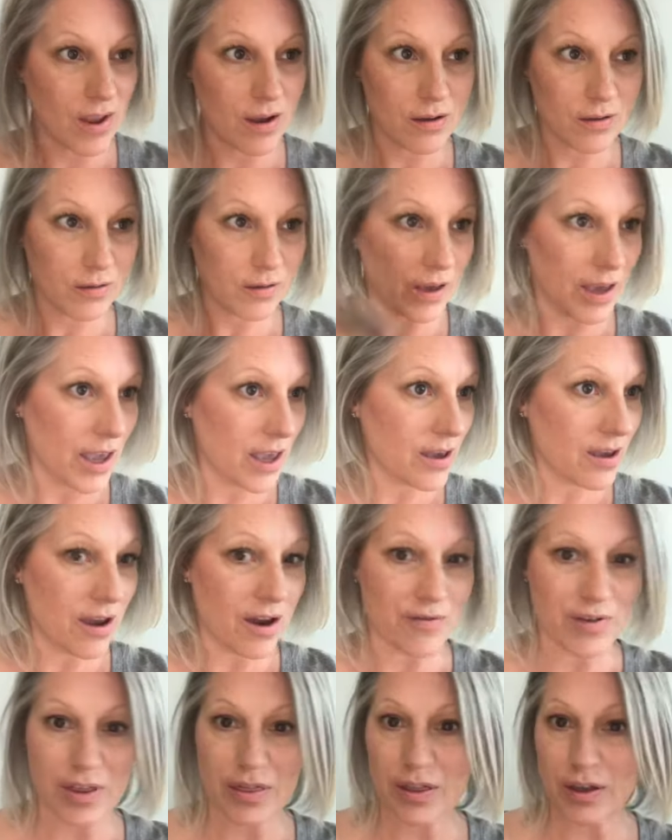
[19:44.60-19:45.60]
Okay,
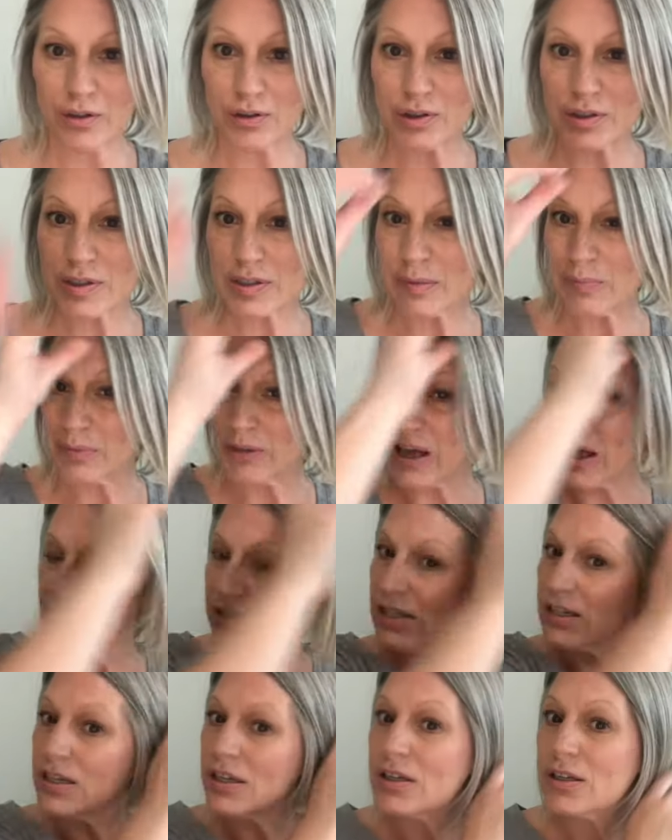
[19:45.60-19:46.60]
everything looks
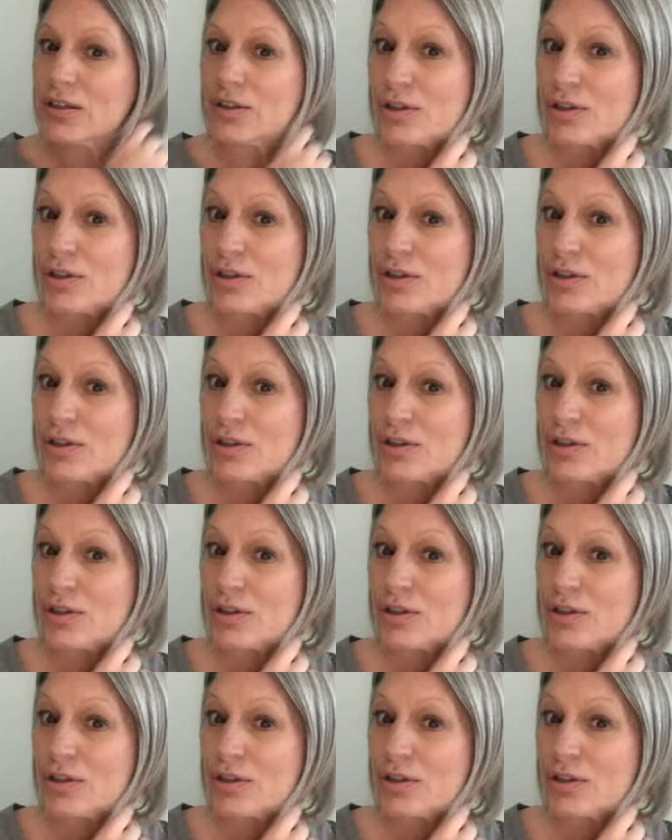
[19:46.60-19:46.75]
blended,